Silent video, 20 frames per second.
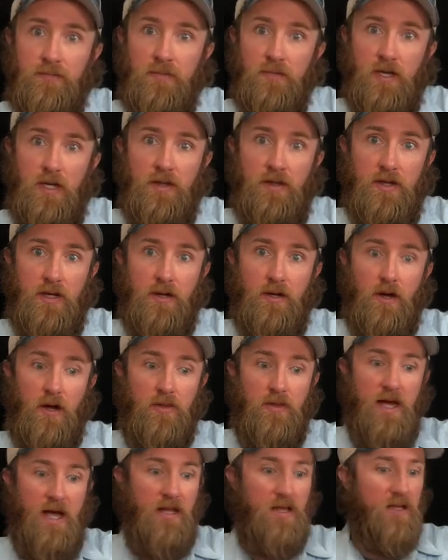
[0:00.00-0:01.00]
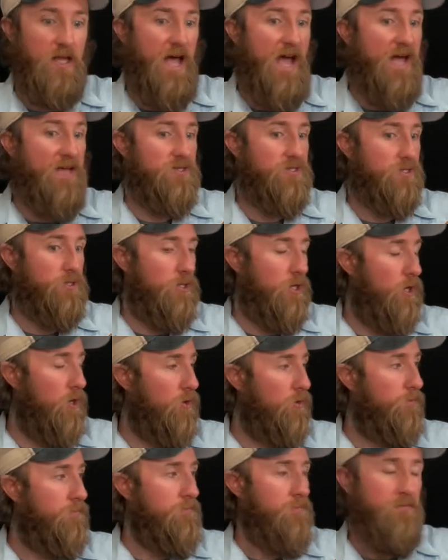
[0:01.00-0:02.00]
And then on that last
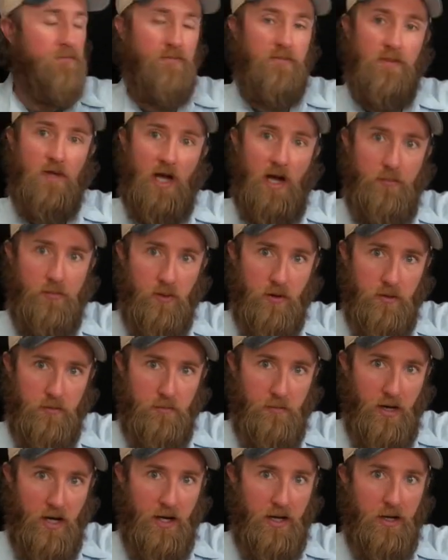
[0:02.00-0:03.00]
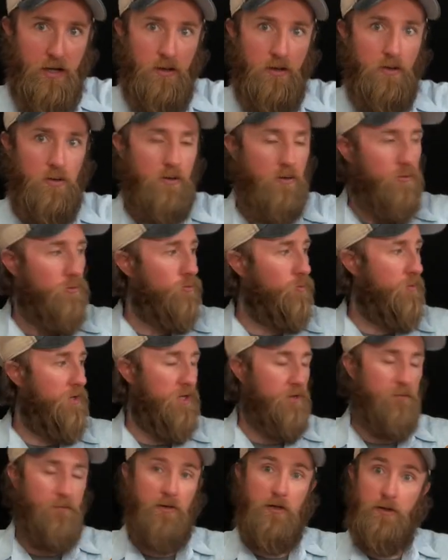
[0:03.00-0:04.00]
note, I put my ring
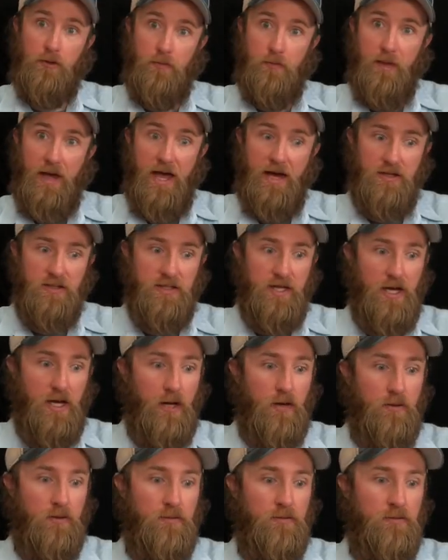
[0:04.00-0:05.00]
finger back down.